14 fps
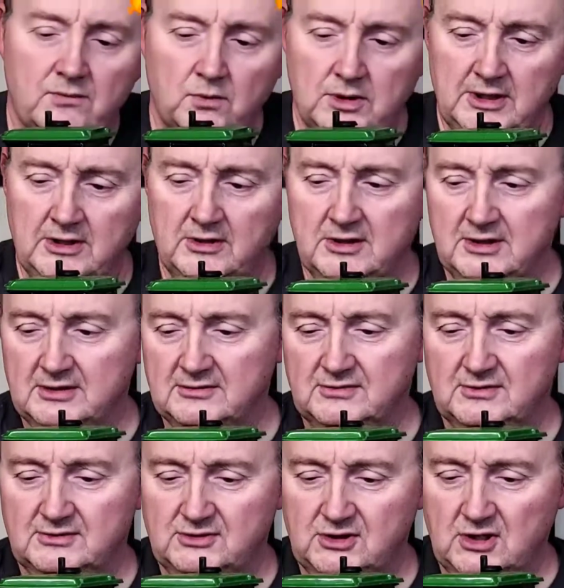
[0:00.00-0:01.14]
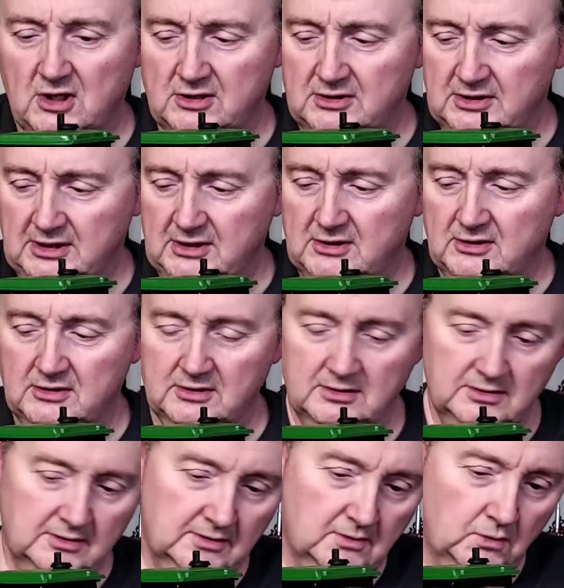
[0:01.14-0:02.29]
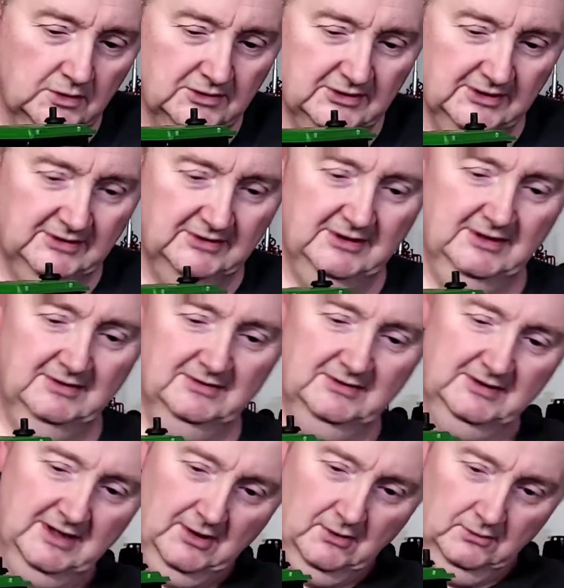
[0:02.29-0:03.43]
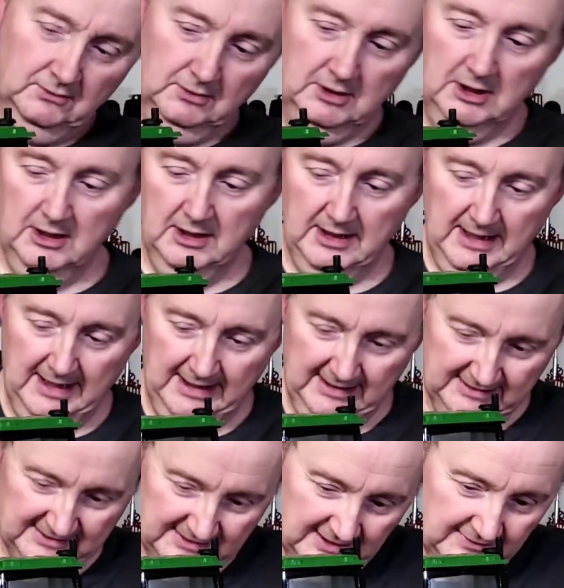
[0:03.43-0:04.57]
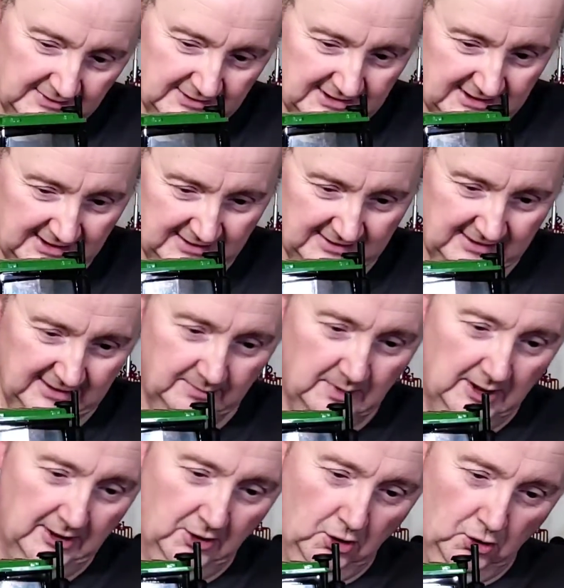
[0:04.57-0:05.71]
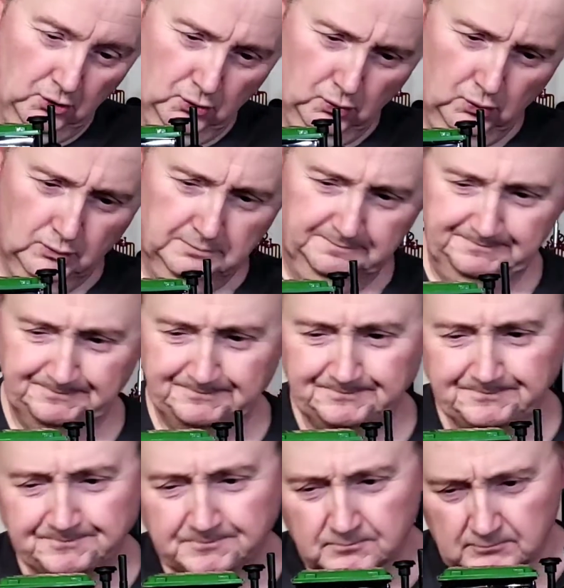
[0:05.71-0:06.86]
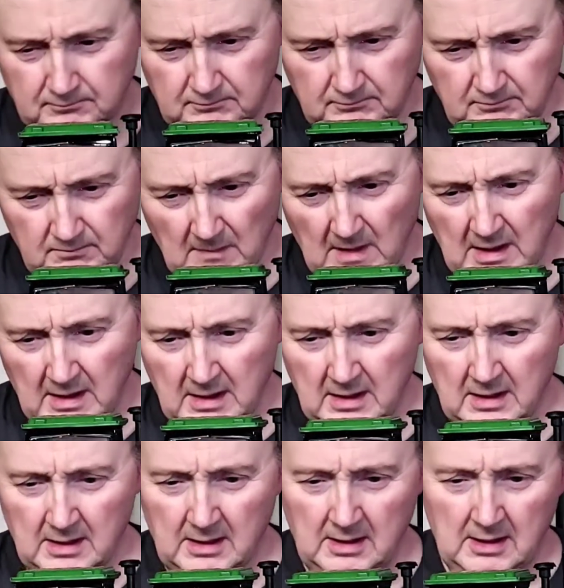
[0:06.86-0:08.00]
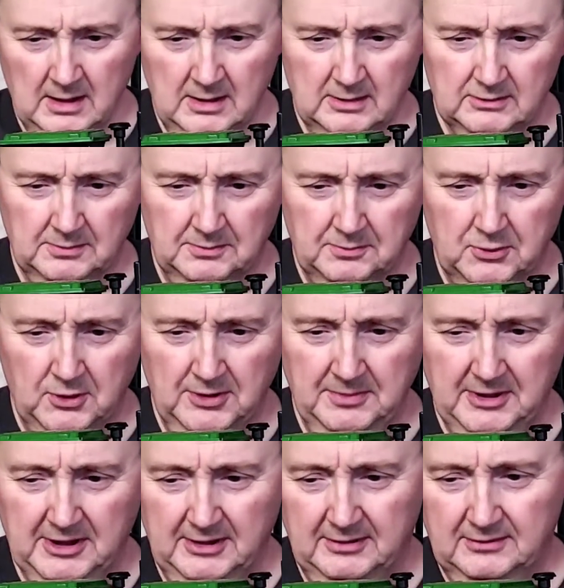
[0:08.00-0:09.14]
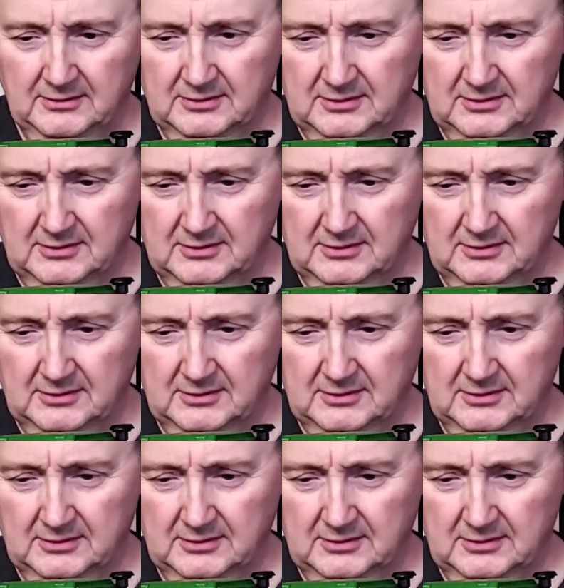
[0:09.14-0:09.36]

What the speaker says: everyone, here it is, the John Deere 1/16 scale 8760 by Ertl. It's a pretty big